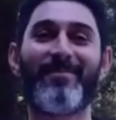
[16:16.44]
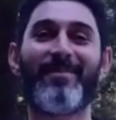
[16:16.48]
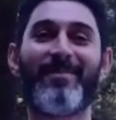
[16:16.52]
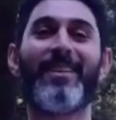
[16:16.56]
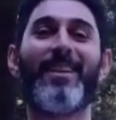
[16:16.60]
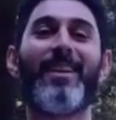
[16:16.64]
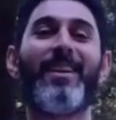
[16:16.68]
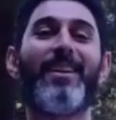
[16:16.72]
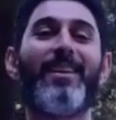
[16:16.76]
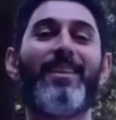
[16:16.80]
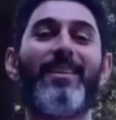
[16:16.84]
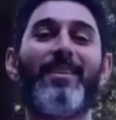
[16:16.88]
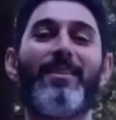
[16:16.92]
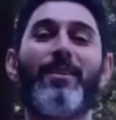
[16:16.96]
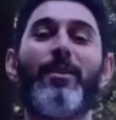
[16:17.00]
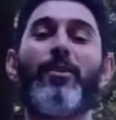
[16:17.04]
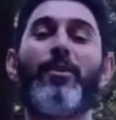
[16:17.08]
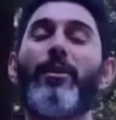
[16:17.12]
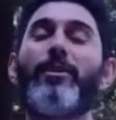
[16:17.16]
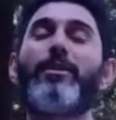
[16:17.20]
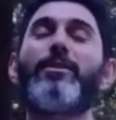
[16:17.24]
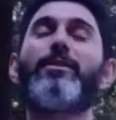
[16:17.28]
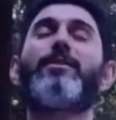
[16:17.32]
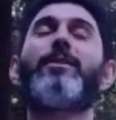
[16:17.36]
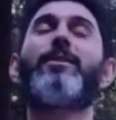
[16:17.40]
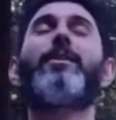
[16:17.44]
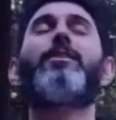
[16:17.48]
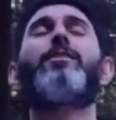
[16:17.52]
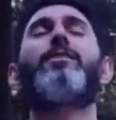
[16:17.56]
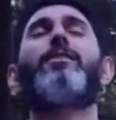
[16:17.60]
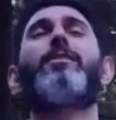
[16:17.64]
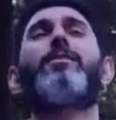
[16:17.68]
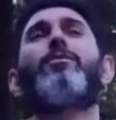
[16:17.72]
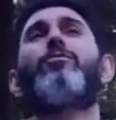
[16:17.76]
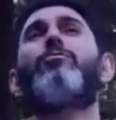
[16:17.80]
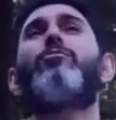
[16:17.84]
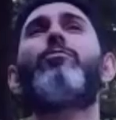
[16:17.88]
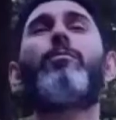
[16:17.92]
Yeah. No, that's
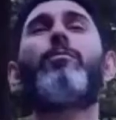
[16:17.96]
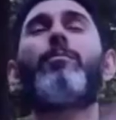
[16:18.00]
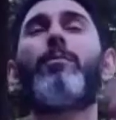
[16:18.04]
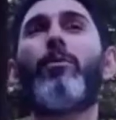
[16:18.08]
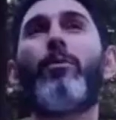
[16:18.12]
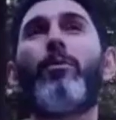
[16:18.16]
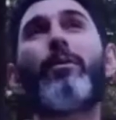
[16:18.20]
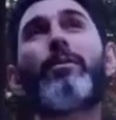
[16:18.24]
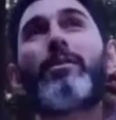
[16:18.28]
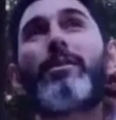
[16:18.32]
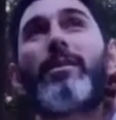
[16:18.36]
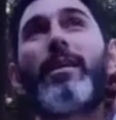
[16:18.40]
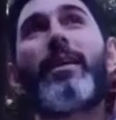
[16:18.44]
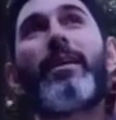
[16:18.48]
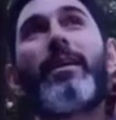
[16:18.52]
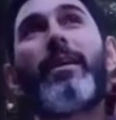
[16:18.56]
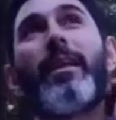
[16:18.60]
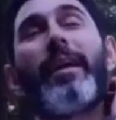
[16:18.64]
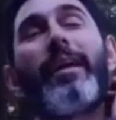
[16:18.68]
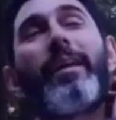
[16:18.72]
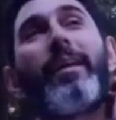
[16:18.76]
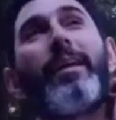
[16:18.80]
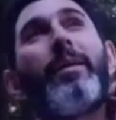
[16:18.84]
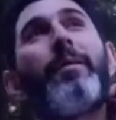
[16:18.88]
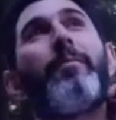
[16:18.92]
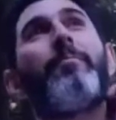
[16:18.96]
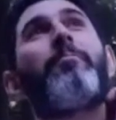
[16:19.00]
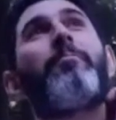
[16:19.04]
extremely well said. Like